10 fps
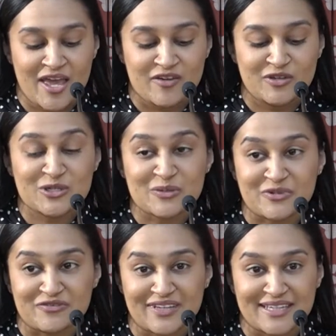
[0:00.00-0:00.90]

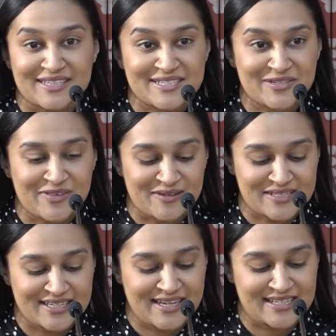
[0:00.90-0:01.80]

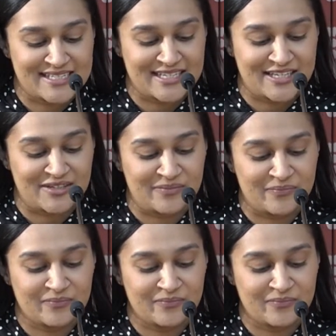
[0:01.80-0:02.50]
FutureProofing2019.